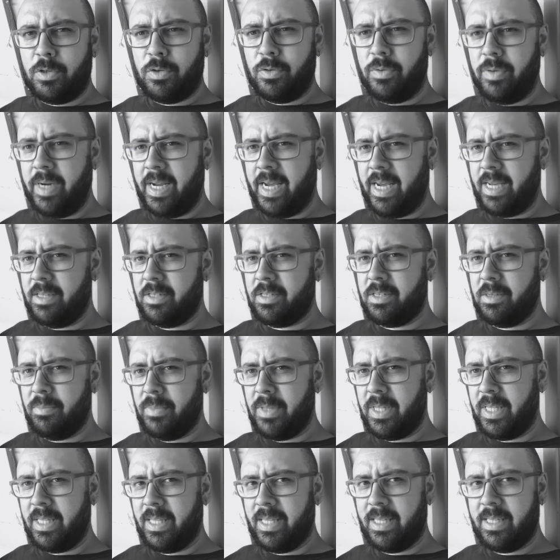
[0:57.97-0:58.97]
create
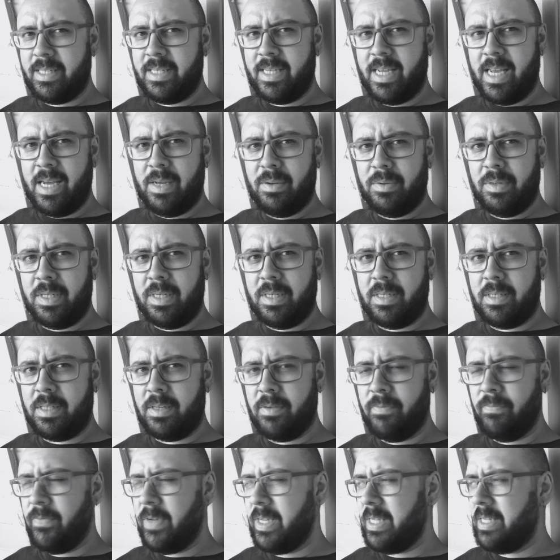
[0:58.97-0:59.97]
something that sounded
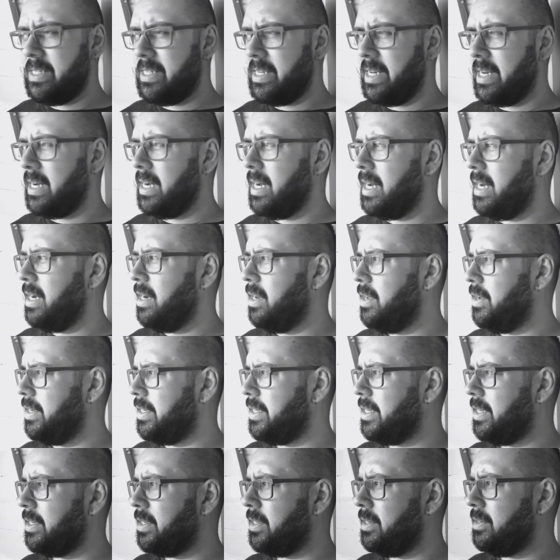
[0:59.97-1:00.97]
convincingly
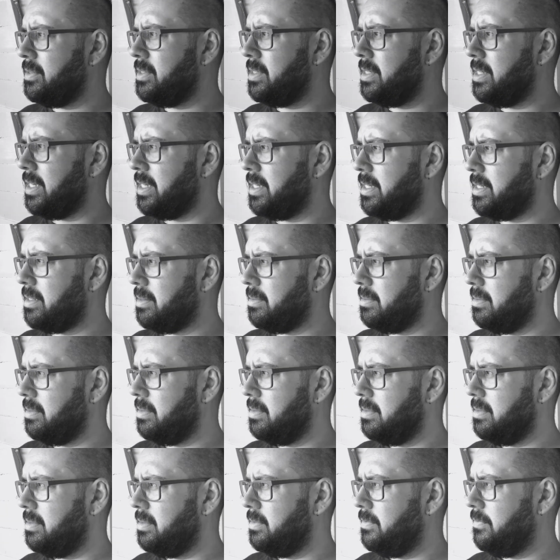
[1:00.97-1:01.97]
like acoustic
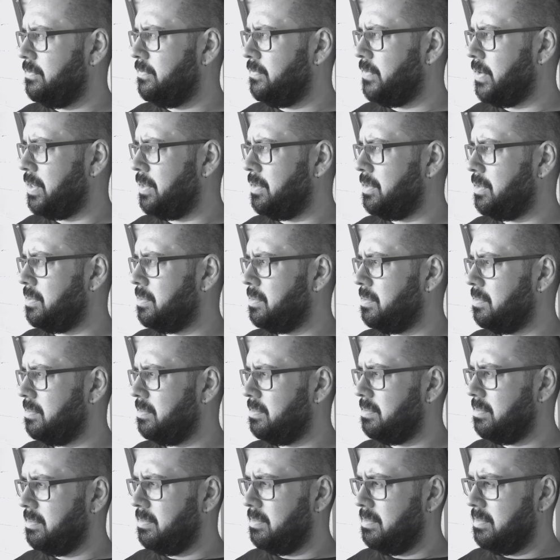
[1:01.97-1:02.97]
folk
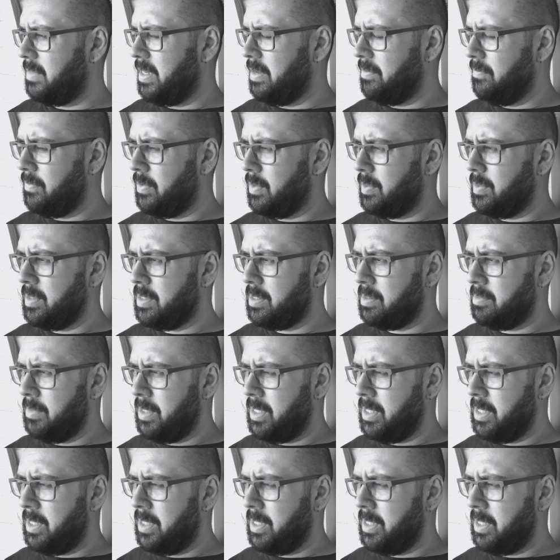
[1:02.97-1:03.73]
influenced